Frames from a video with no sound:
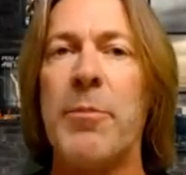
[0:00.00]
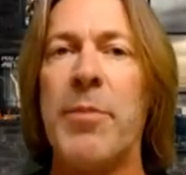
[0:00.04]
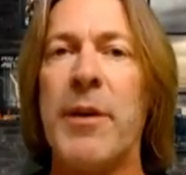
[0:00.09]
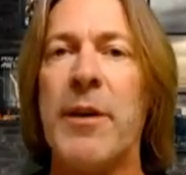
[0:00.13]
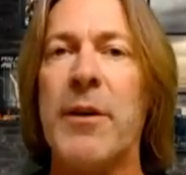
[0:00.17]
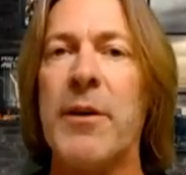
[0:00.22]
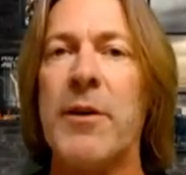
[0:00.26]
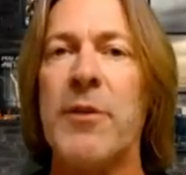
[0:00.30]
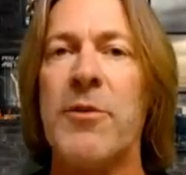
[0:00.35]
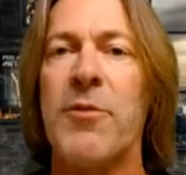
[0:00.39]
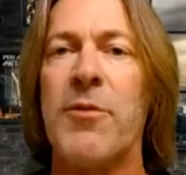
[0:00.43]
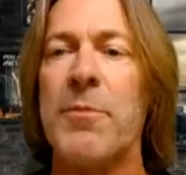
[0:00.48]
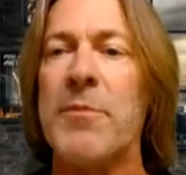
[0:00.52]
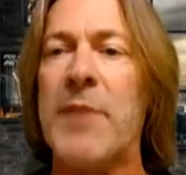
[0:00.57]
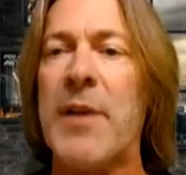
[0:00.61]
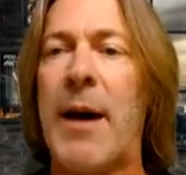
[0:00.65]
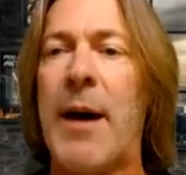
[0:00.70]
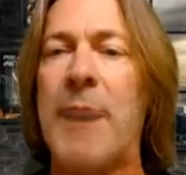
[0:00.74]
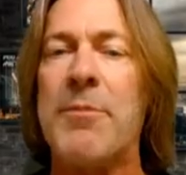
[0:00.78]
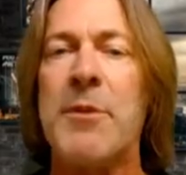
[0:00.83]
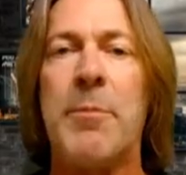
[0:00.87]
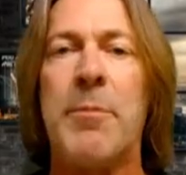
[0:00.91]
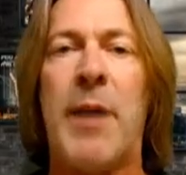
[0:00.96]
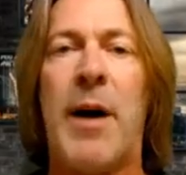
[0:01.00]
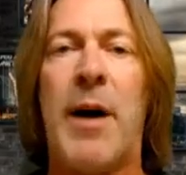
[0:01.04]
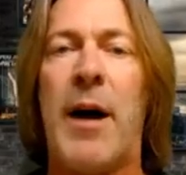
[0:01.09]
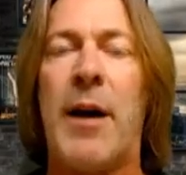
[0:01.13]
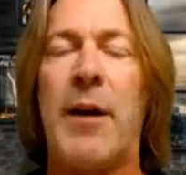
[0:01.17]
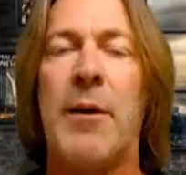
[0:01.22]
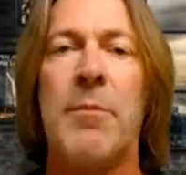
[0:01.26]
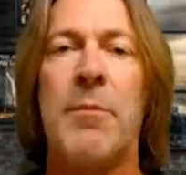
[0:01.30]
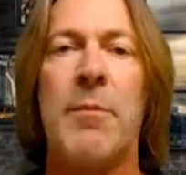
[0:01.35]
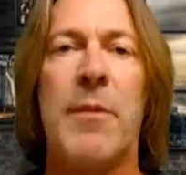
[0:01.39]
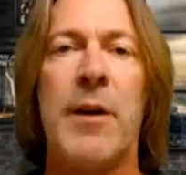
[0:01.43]
because from top to
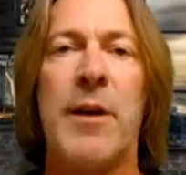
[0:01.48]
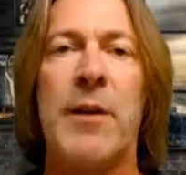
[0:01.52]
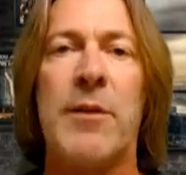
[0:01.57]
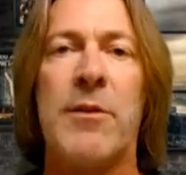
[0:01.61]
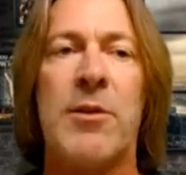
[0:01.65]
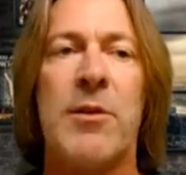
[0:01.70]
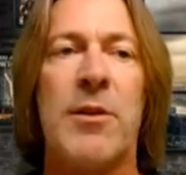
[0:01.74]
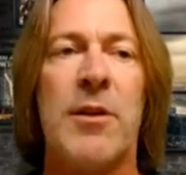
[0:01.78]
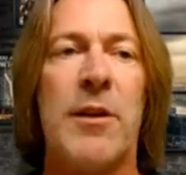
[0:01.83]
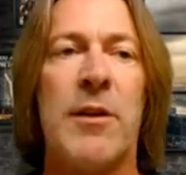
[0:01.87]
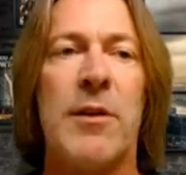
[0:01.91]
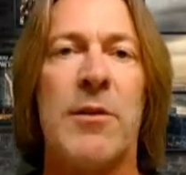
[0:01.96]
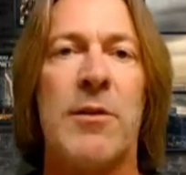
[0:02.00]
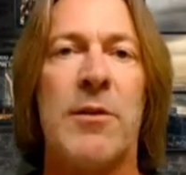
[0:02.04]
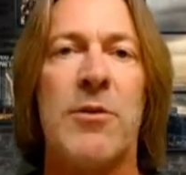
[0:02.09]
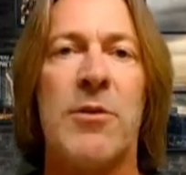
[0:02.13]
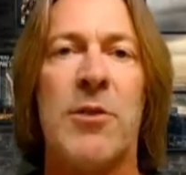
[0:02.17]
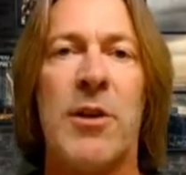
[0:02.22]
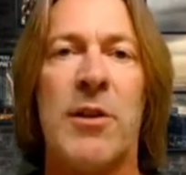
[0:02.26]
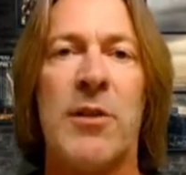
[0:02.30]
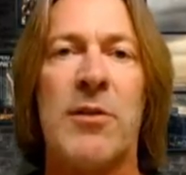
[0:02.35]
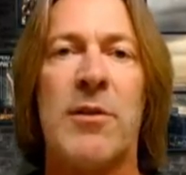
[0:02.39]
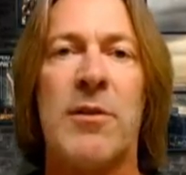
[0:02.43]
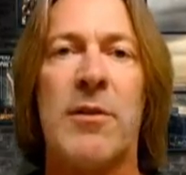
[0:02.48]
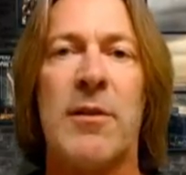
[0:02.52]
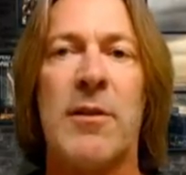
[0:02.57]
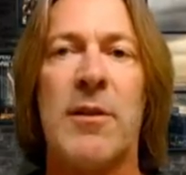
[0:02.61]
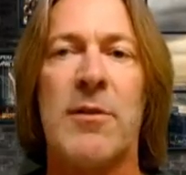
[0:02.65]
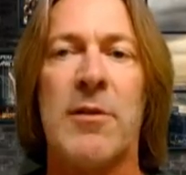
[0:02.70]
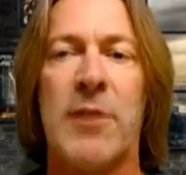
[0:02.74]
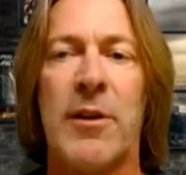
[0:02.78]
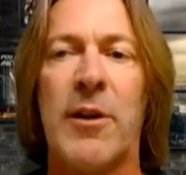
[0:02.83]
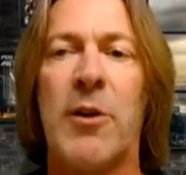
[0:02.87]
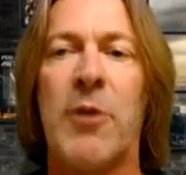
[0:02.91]
bottom, it's
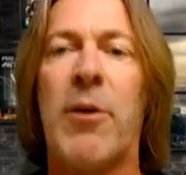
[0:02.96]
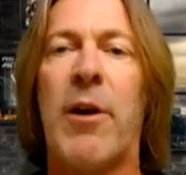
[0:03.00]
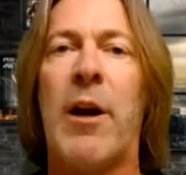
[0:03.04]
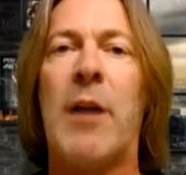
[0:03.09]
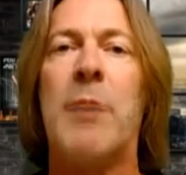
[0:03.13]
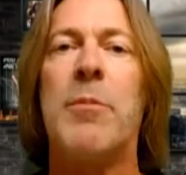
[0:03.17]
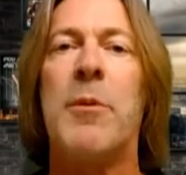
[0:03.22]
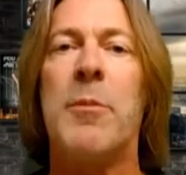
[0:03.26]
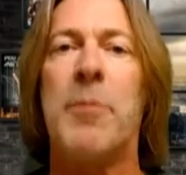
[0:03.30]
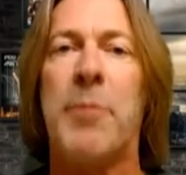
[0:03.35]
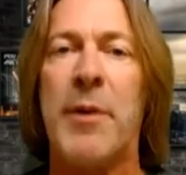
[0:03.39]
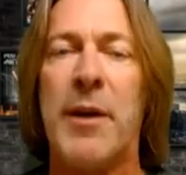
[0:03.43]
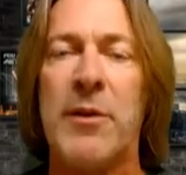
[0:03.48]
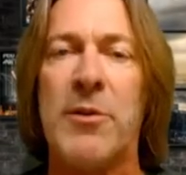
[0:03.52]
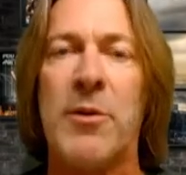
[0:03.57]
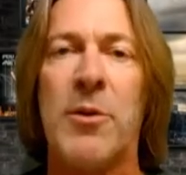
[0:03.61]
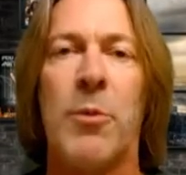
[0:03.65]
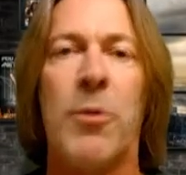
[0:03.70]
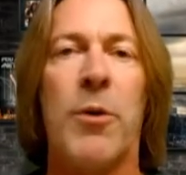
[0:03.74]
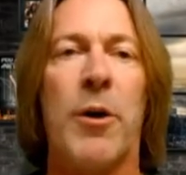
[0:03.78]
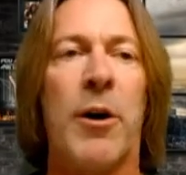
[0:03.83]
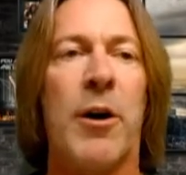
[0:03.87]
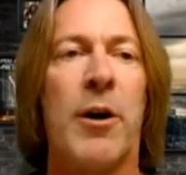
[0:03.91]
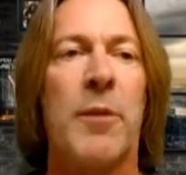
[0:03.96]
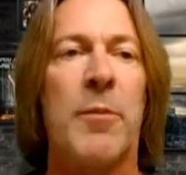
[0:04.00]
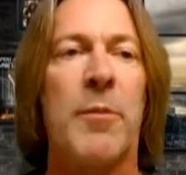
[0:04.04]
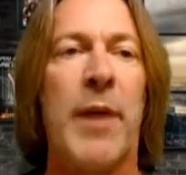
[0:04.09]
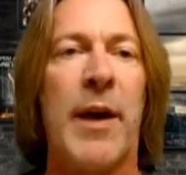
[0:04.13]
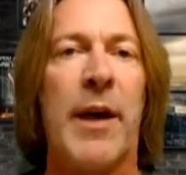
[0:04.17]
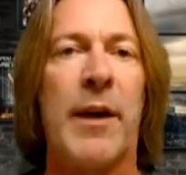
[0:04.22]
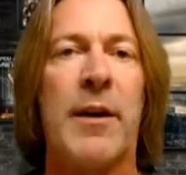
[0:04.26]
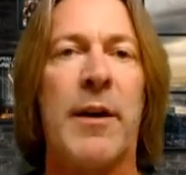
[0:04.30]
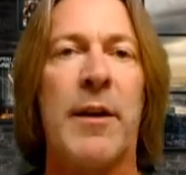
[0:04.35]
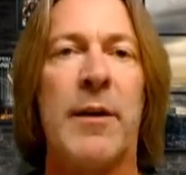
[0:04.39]
an incredible piece of work,
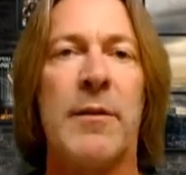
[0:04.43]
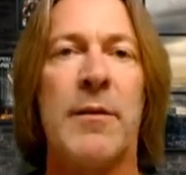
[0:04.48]
Mick.